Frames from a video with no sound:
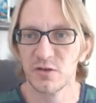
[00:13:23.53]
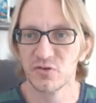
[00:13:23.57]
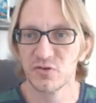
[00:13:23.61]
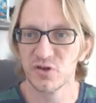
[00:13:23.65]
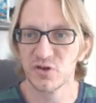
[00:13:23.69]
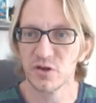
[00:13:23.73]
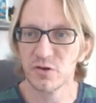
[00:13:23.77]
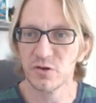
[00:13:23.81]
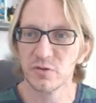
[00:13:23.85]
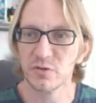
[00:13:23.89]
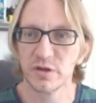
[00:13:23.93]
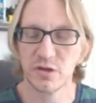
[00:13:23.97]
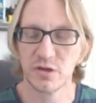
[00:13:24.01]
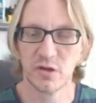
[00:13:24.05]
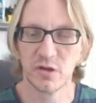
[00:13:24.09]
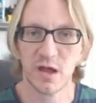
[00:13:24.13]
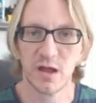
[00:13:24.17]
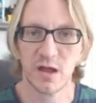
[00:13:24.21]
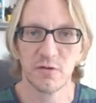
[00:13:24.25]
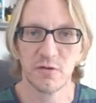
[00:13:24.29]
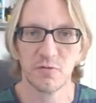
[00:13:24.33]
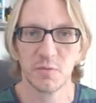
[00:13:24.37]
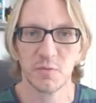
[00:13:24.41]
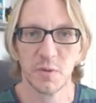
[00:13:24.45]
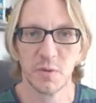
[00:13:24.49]
Generally, you got
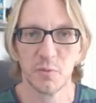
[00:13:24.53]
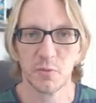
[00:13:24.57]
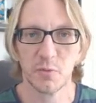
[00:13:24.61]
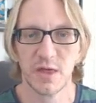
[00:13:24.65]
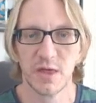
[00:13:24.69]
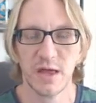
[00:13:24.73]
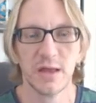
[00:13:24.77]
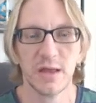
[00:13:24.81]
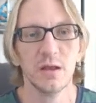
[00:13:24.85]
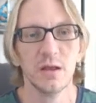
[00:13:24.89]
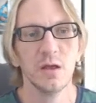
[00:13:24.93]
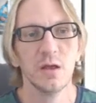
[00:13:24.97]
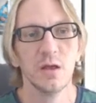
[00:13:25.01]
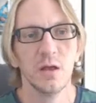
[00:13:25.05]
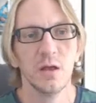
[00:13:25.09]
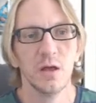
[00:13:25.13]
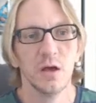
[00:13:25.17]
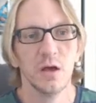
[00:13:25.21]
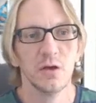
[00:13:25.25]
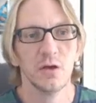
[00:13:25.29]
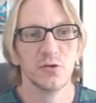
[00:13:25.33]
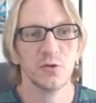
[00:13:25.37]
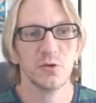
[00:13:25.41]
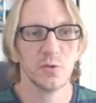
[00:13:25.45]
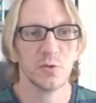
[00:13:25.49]
to remember that
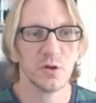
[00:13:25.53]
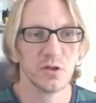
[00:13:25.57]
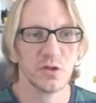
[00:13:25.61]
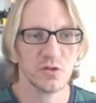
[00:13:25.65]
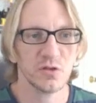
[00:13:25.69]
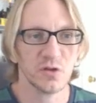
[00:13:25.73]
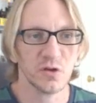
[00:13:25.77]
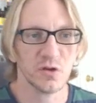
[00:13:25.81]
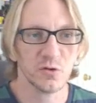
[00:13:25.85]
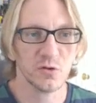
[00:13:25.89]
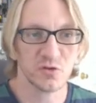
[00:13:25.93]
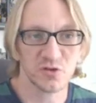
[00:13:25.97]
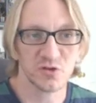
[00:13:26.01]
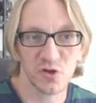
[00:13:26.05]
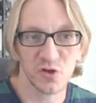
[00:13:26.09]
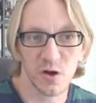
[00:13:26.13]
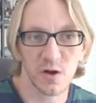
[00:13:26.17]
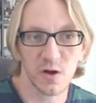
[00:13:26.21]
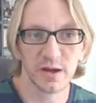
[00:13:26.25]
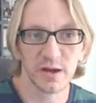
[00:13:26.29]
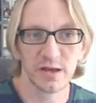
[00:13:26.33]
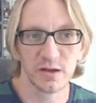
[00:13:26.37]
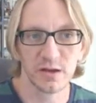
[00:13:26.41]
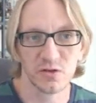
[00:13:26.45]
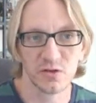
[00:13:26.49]
doing,
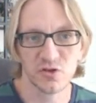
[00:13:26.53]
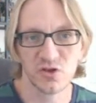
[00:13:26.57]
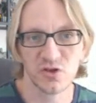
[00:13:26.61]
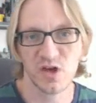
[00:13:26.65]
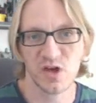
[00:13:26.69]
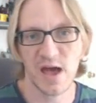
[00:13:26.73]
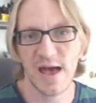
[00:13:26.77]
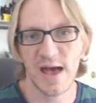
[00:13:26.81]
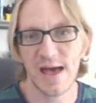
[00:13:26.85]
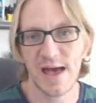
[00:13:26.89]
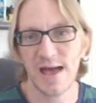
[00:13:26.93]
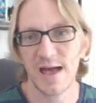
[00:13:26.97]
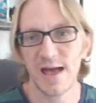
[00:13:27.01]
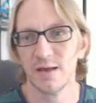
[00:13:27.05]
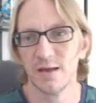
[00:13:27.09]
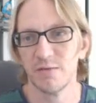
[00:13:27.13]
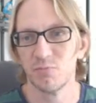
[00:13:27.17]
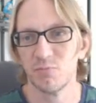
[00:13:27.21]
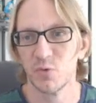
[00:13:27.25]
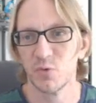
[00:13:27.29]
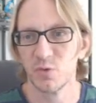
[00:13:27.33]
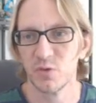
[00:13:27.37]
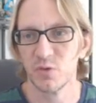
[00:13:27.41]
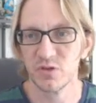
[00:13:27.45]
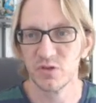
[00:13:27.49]
talking in chat and
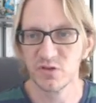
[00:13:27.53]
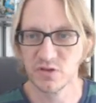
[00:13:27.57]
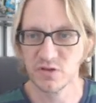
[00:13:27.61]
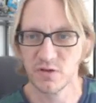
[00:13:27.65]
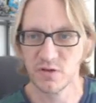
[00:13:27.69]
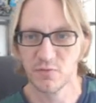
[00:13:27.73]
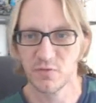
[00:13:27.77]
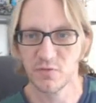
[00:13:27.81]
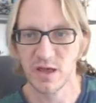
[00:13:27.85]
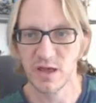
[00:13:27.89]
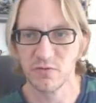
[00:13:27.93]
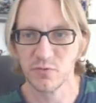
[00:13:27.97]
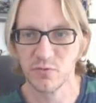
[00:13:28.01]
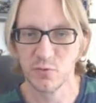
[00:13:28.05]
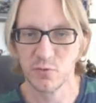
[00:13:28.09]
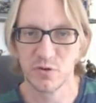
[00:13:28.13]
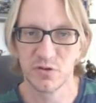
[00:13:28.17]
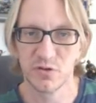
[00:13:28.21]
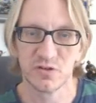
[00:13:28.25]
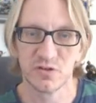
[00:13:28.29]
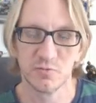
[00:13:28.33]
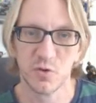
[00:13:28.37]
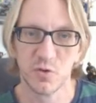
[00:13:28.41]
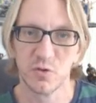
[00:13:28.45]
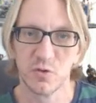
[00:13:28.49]
doing stuff like
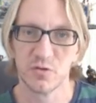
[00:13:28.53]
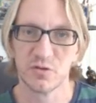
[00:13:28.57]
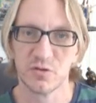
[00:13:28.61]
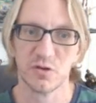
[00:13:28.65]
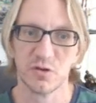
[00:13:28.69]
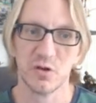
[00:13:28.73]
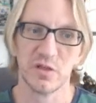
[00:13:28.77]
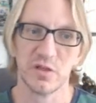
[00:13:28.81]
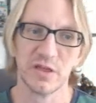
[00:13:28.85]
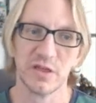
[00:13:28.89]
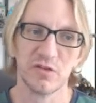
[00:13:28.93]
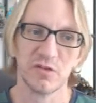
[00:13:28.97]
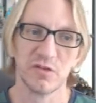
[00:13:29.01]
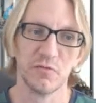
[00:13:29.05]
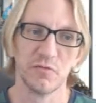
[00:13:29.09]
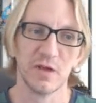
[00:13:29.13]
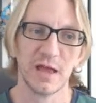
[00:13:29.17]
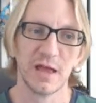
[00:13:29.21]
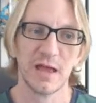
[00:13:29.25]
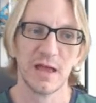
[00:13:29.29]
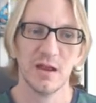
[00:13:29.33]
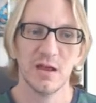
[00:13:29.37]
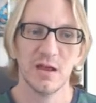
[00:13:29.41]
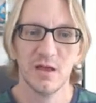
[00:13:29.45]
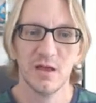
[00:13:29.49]
voice emotes and all that stuff like
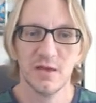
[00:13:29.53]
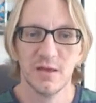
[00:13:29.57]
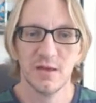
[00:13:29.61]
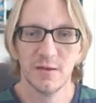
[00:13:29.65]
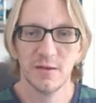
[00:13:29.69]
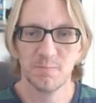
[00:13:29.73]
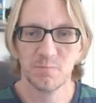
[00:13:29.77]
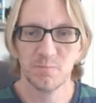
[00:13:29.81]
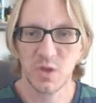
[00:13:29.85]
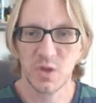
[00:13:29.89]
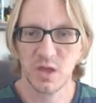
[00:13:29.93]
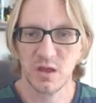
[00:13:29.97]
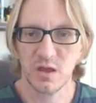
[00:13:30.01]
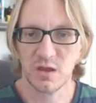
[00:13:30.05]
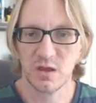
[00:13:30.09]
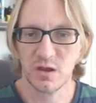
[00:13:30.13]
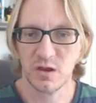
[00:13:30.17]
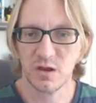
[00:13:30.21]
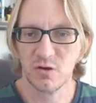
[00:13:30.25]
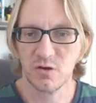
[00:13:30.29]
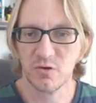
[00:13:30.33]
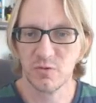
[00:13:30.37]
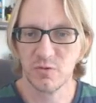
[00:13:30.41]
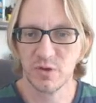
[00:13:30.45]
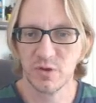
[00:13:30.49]
that,
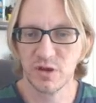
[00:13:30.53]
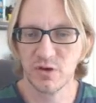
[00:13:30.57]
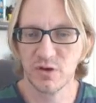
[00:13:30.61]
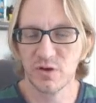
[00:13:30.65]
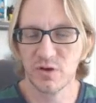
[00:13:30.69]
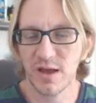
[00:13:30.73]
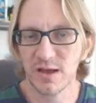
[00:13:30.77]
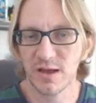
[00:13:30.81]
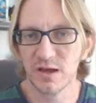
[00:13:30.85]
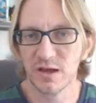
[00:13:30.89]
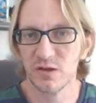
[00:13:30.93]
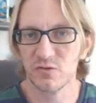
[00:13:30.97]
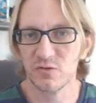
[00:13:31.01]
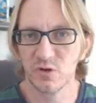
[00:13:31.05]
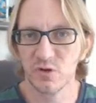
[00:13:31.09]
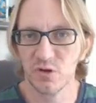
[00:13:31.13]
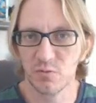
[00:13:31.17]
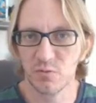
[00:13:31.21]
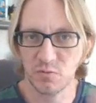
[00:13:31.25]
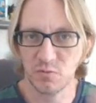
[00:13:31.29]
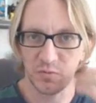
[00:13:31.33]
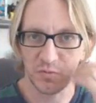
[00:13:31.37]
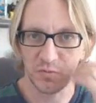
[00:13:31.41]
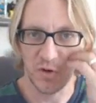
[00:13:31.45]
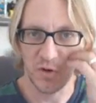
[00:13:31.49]
you're not going to do
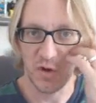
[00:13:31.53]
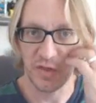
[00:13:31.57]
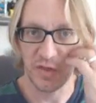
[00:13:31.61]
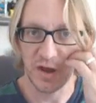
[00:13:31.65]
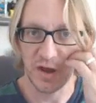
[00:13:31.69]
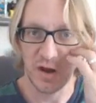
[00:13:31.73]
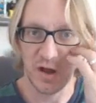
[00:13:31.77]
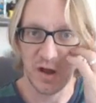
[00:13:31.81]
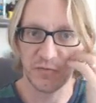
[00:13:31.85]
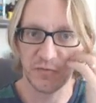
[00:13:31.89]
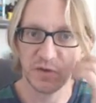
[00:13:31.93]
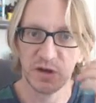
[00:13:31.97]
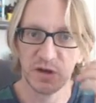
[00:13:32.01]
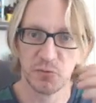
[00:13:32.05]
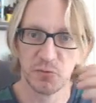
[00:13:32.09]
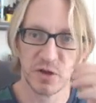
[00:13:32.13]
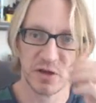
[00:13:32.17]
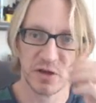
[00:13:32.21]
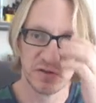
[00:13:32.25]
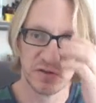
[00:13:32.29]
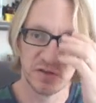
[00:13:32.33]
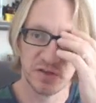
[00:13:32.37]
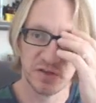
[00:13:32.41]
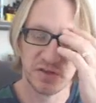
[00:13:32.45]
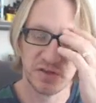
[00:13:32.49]
it all that often anyway.
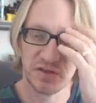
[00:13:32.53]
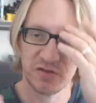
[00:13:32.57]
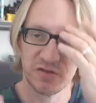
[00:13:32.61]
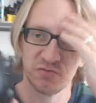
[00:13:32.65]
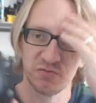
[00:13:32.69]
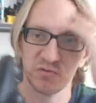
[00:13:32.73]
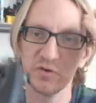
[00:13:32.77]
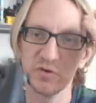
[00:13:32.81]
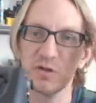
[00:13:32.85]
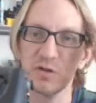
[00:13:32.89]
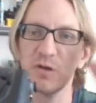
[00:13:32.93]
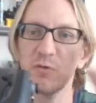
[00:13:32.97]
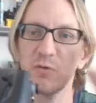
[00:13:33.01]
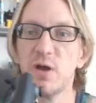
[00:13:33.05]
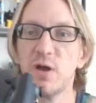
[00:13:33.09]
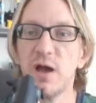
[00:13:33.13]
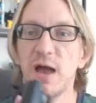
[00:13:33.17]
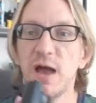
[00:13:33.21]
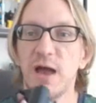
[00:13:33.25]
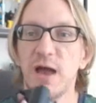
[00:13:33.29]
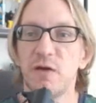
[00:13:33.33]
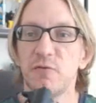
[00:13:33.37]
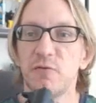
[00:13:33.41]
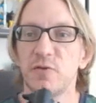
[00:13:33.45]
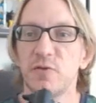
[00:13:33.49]
So this is really what I
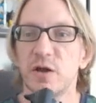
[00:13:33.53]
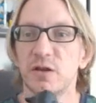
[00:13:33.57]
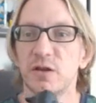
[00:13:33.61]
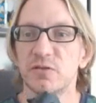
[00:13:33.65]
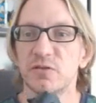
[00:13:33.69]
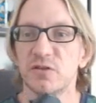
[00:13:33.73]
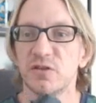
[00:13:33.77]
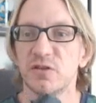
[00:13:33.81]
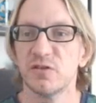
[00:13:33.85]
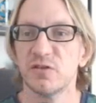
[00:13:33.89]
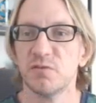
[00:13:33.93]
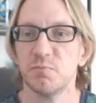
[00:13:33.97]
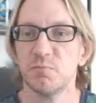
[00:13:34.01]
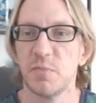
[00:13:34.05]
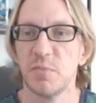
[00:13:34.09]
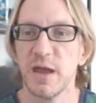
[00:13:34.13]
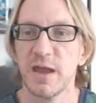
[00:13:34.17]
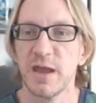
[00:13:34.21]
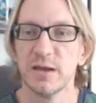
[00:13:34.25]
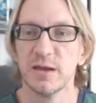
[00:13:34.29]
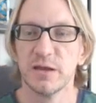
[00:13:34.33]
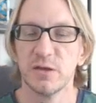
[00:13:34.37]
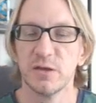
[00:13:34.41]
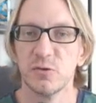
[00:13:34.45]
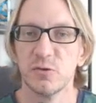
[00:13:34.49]
have found is this is
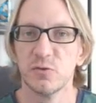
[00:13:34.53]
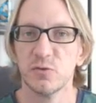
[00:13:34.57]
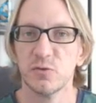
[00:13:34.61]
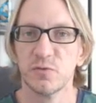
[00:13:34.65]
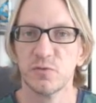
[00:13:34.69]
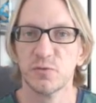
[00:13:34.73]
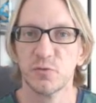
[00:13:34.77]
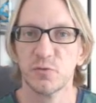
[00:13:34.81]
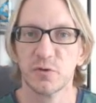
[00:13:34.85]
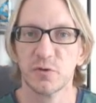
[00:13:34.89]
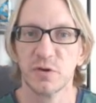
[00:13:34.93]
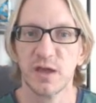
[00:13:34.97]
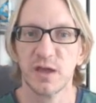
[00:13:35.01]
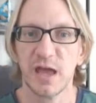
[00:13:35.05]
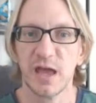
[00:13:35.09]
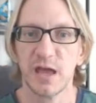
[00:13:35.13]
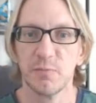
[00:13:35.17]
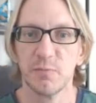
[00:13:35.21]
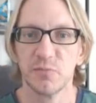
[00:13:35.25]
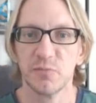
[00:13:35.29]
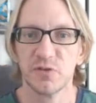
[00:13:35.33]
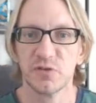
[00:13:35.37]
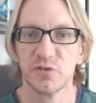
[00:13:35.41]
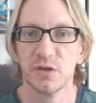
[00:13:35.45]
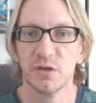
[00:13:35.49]
mainly used for
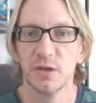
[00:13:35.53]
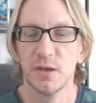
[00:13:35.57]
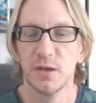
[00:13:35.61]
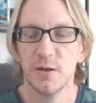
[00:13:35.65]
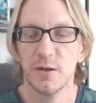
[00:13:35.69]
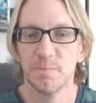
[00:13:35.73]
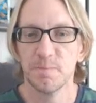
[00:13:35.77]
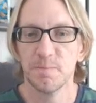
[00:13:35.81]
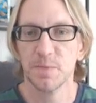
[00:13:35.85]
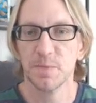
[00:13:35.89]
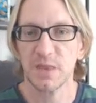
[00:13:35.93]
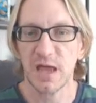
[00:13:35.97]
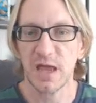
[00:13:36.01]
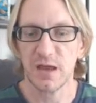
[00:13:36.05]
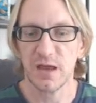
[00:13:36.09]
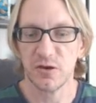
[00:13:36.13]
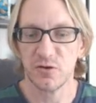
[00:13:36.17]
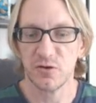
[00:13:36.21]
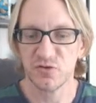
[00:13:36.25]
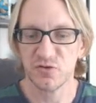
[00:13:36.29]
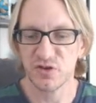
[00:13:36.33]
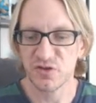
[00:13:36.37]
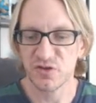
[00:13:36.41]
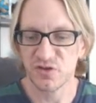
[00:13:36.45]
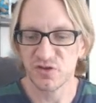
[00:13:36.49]
games that you're
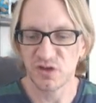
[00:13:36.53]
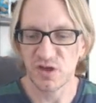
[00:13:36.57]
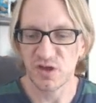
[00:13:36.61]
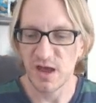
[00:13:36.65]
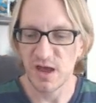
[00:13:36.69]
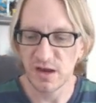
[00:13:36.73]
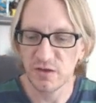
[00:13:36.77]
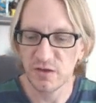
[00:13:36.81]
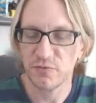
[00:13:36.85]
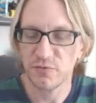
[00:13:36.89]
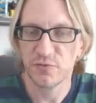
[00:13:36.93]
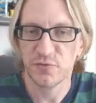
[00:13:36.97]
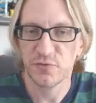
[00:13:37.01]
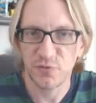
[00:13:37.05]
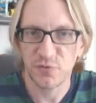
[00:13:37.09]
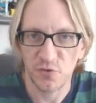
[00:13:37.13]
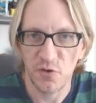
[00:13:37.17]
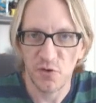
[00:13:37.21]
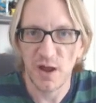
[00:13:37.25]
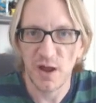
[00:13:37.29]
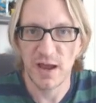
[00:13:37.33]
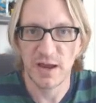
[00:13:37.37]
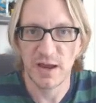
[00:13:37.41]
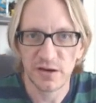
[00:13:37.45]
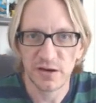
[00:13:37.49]
just kind of
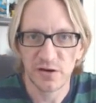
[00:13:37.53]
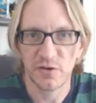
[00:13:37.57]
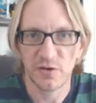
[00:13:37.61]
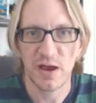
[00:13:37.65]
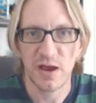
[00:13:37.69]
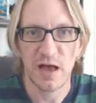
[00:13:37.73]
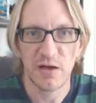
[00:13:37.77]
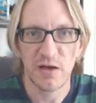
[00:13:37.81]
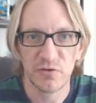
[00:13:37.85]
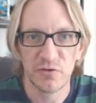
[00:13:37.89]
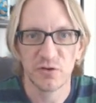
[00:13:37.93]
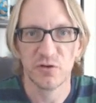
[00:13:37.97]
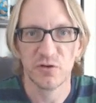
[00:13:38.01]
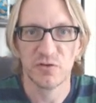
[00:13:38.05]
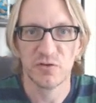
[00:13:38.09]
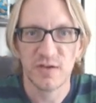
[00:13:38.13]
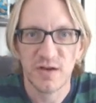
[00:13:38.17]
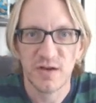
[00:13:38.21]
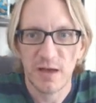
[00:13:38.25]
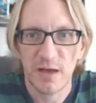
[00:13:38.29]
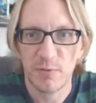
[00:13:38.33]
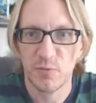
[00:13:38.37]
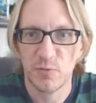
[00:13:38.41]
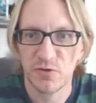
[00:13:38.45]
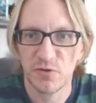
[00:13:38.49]
grinding or having a good
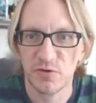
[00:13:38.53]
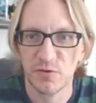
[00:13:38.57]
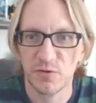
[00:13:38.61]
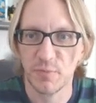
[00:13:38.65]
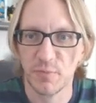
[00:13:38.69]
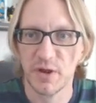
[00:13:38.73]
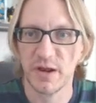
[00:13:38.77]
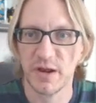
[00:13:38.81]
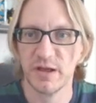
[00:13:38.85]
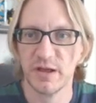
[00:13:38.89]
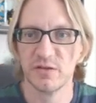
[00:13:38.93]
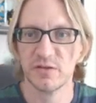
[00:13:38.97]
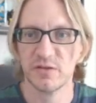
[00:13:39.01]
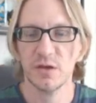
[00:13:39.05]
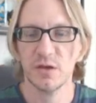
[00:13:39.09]
time with your buddies,